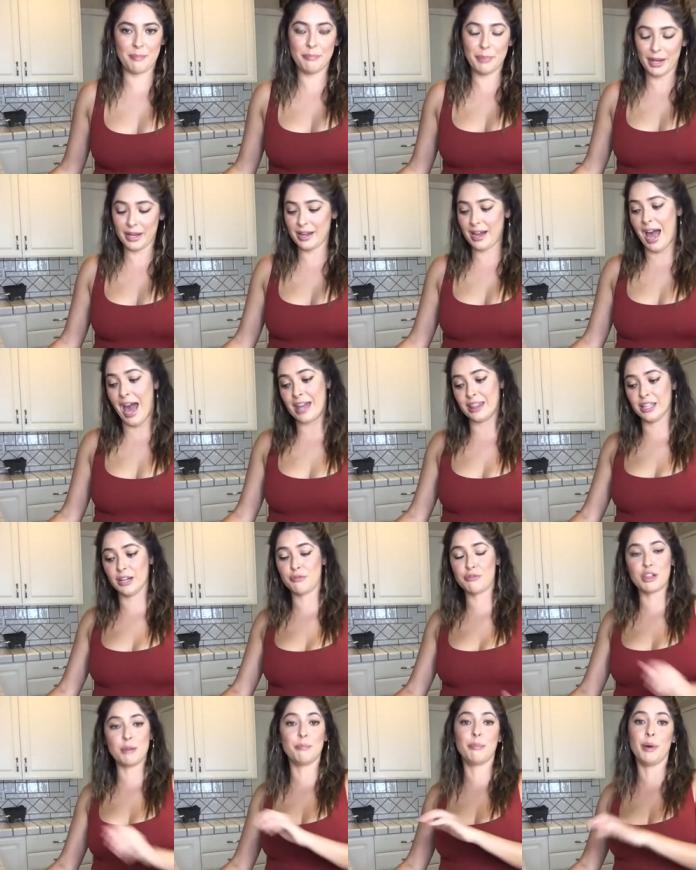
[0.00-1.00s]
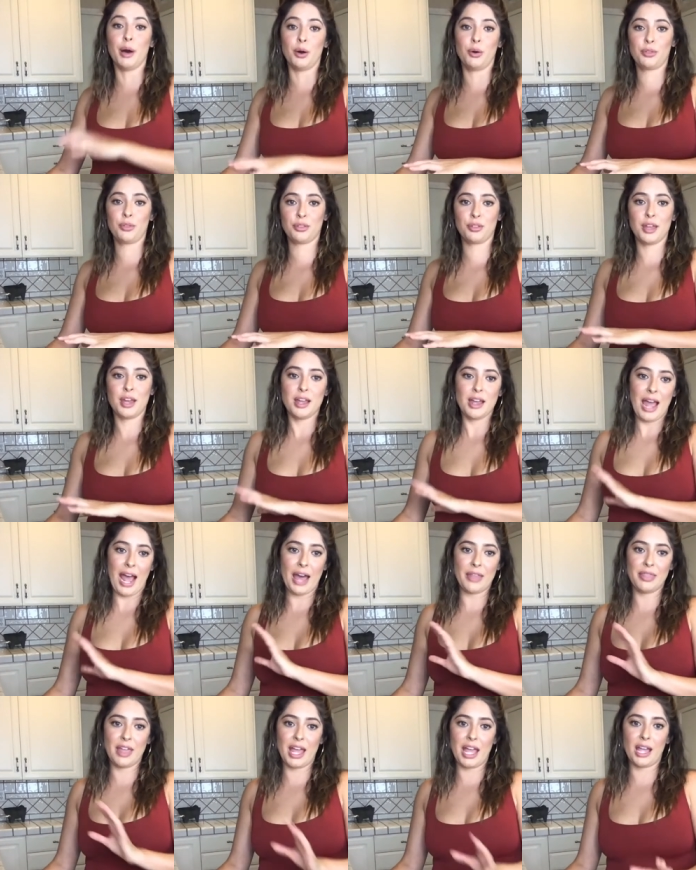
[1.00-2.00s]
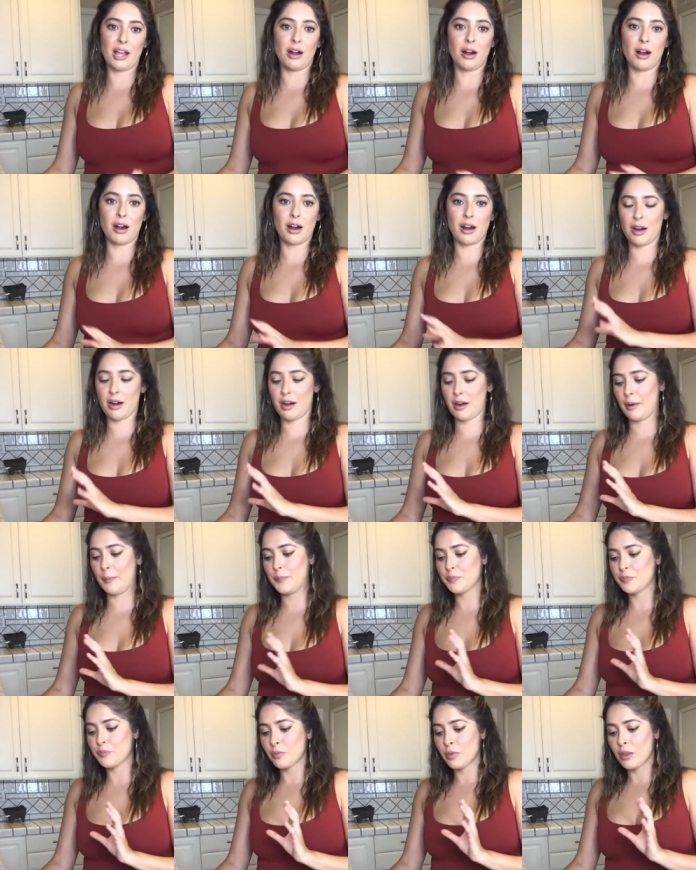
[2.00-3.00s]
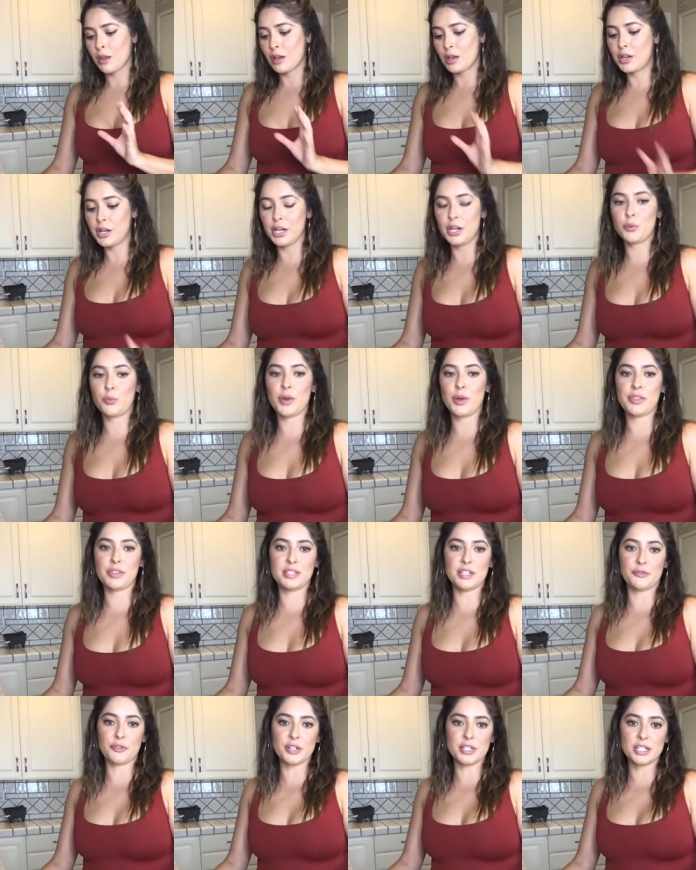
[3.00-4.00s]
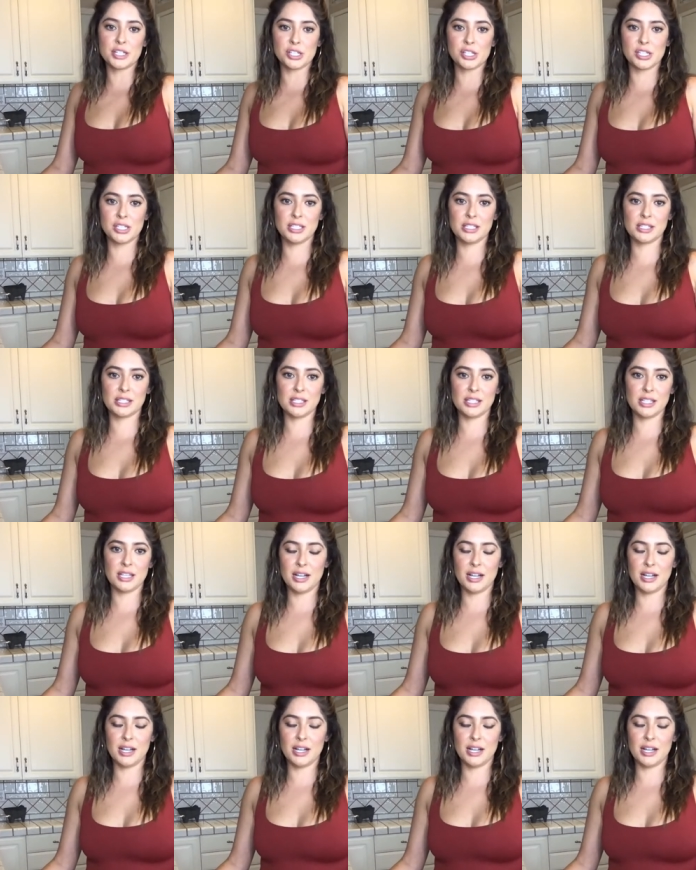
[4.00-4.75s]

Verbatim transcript: But I love them both, and they are good with different dishes.